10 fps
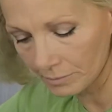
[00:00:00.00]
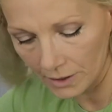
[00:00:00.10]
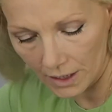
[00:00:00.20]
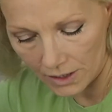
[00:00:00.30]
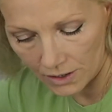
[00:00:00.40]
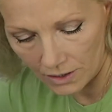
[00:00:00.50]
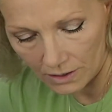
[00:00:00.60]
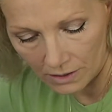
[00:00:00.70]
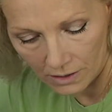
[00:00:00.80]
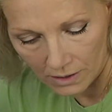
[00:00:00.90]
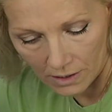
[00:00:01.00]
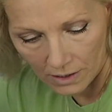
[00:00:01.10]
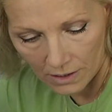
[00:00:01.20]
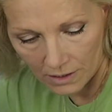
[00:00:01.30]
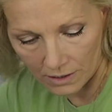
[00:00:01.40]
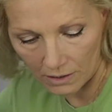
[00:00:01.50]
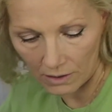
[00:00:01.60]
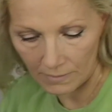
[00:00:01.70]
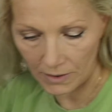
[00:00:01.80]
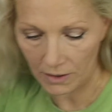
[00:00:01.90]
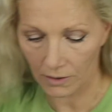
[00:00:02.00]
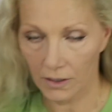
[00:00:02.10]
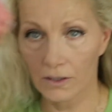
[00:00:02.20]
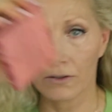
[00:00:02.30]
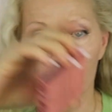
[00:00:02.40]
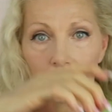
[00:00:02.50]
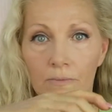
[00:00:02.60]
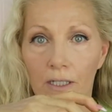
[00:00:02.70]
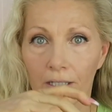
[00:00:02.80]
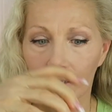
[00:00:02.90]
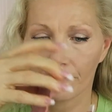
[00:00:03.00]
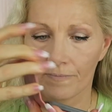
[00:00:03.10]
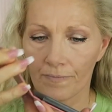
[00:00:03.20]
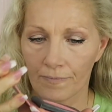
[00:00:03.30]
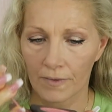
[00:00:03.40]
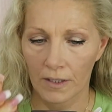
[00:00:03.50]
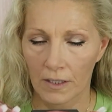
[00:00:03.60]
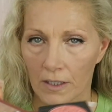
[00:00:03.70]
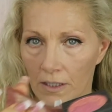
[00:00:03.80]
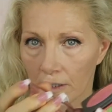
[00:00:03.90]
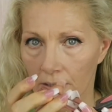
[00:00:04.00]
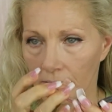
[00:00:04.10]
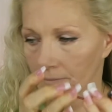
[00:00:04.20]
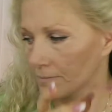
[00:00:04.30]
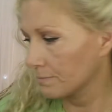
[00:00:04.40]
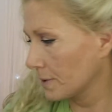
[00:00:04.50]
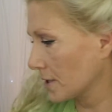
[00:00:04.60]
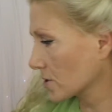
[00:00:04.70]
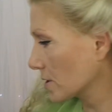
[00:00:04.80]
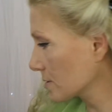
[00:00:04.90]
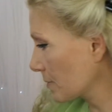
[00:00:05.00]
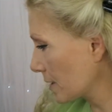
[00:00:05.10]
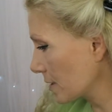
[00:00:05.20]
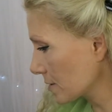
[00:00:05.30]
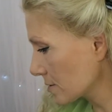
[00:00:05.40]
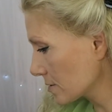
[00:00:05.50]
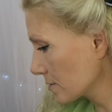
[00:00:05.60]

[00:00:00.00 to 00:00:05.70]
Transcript: a blush, so I'm just gonna use my um, BH Cosmetics